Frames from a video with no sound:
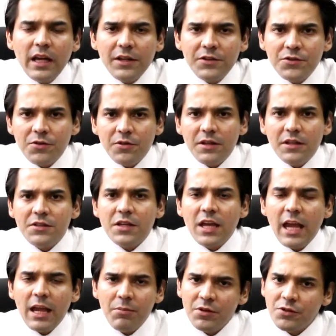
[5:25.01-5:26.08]
And so in this
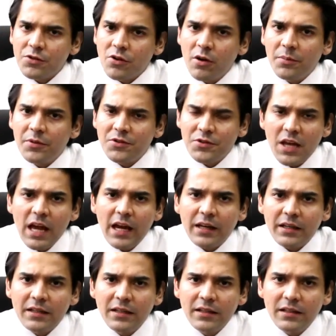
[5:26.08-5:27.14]
Habeas Corpus
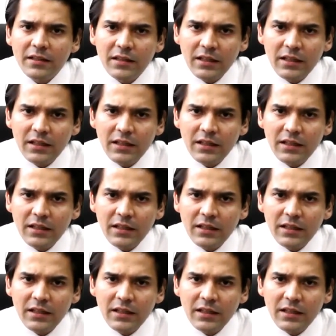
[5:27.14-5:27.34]
Act,